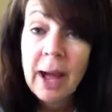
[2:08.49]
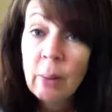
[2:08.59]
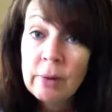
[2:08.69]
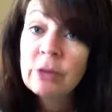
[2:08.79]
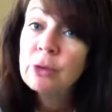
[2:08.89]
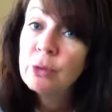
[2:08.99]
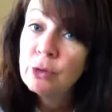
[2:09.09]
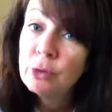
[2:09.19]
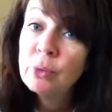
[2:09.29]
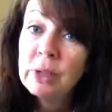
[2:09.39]
However, you
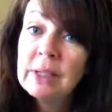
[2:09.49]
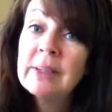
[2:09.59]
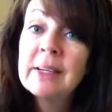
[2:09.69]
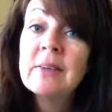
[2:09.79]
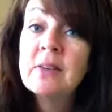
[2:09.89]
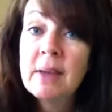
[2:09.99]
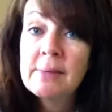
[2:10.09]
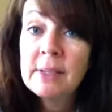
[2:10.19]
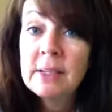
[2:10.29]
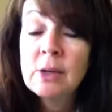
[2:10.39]
do need to get a
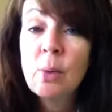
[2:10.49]
70